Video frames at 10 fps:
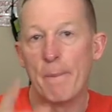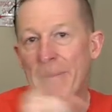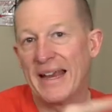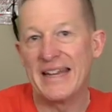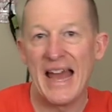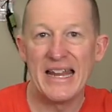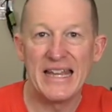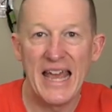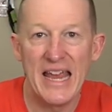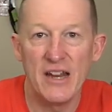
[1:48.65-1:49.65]
Big Daddy
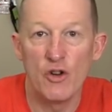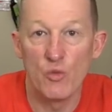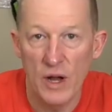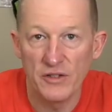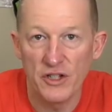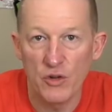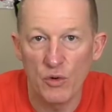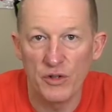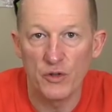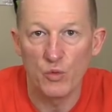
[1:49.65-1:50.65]
Kane, who runs the
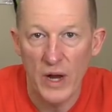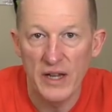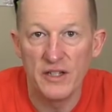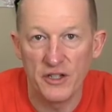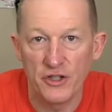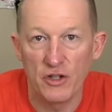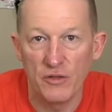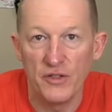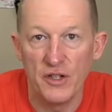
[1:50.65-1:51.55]
store, is ready to serve